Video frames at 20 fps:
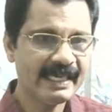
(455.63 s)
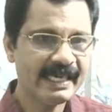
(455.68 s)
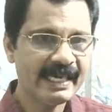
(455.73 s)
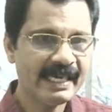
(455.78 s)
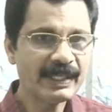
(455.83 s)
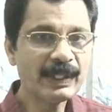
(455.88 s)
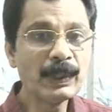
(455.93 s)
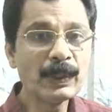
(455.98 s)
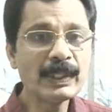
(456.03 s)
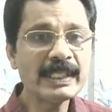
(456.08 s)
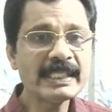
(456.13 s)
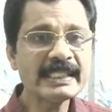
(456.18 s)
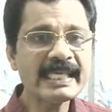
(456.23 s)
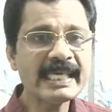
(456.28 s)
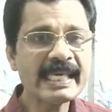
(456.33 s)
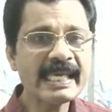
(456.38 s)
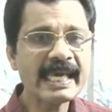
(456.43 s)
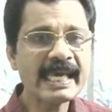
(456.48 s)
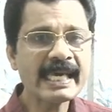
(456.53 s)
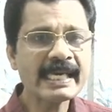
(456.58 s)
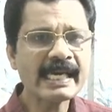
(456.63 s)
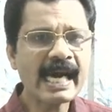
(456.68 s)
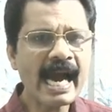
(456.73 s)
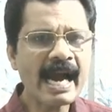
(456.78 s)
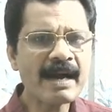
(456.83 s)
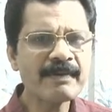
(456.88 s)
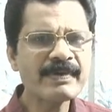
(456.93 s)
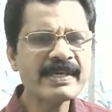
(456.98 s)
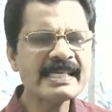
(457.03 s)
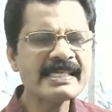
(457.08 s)
Uniseriate
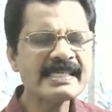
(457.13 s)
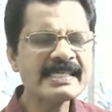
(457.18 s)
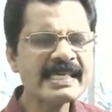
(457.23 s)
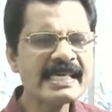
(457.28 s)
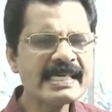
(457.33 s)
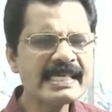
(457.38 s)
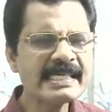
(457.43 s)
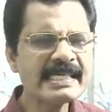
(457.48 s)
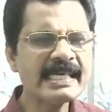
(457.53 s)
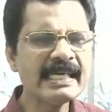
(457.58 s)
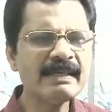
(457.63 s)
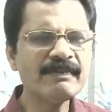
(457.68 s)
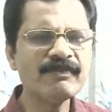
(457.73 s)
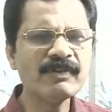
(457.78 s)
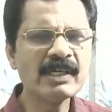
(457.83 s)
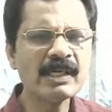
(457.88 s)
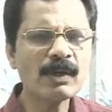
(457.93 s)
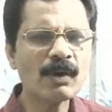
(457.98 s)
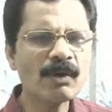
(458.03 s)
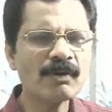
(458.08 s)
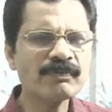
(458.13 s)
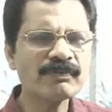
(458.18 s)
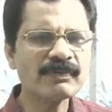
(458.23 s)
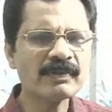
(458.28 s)
having a single whorl of